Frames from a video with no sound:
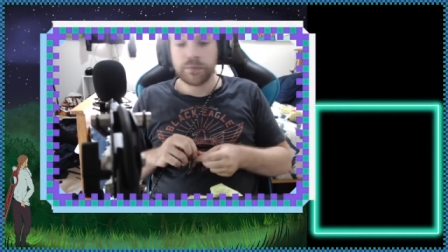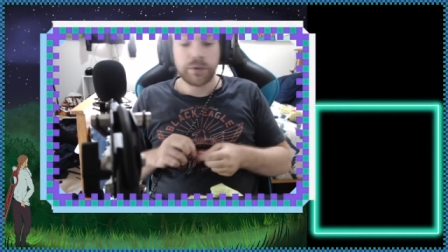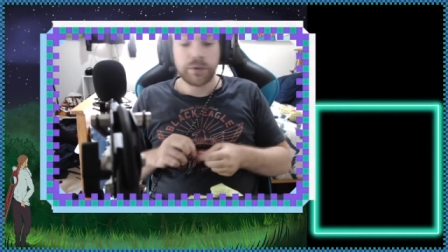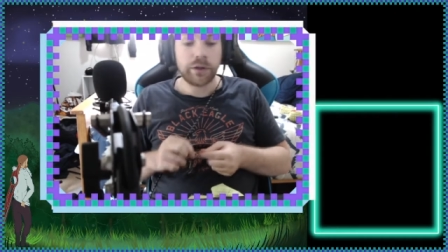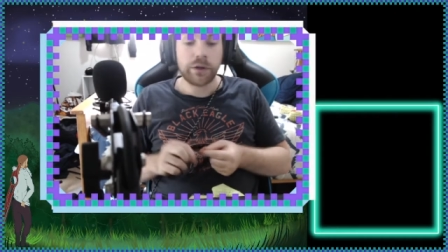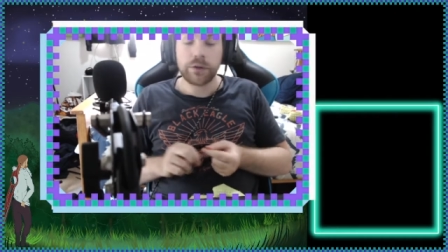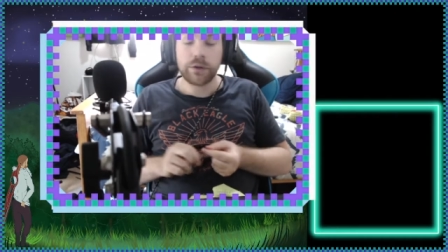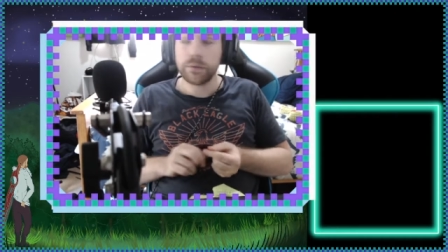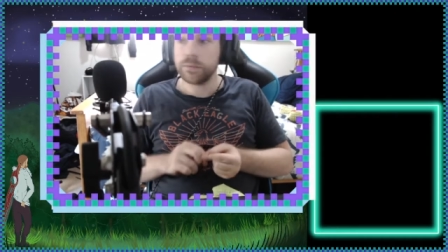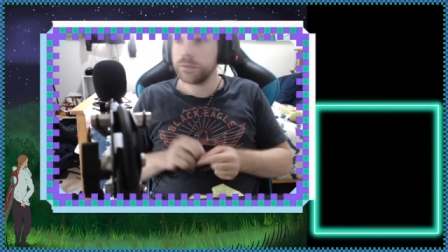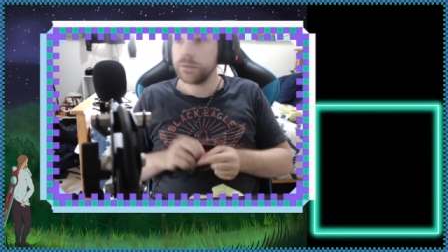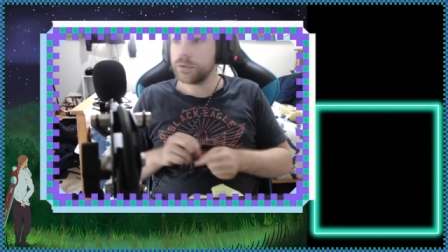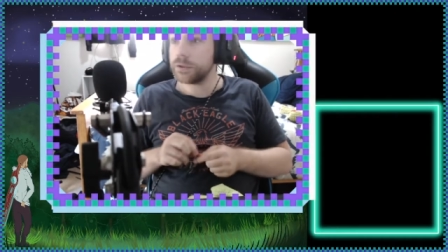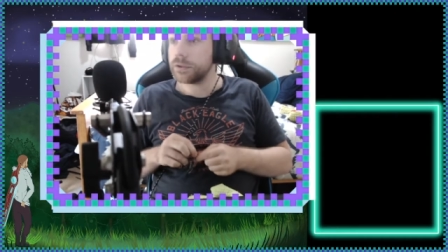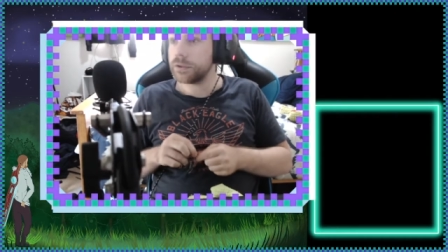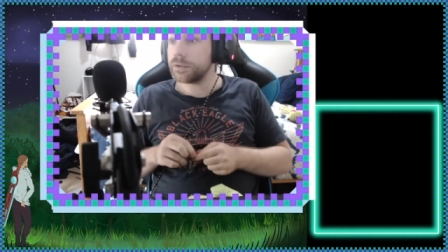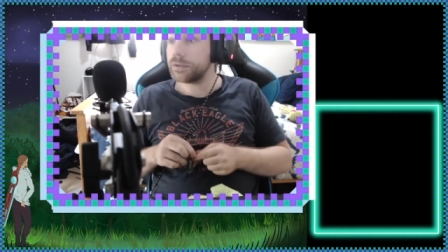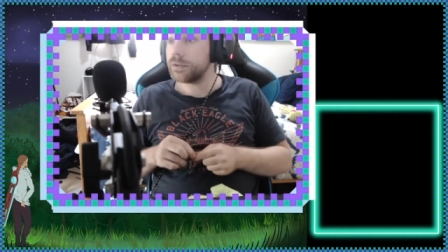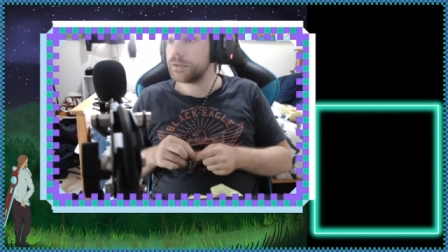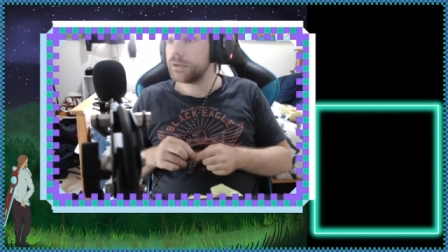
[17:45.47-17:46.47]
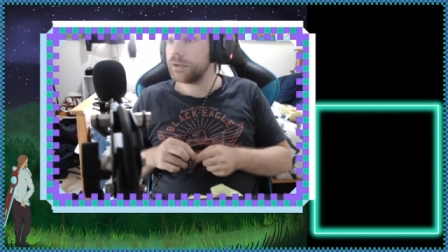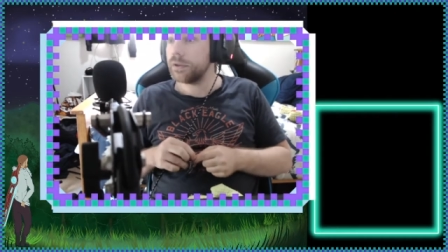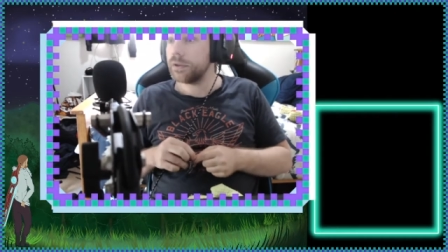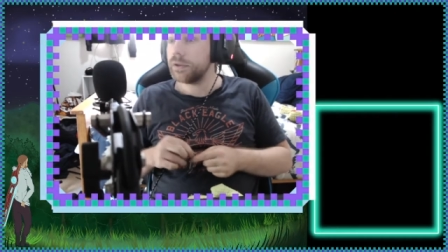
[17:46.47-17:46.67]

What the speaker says: you know, just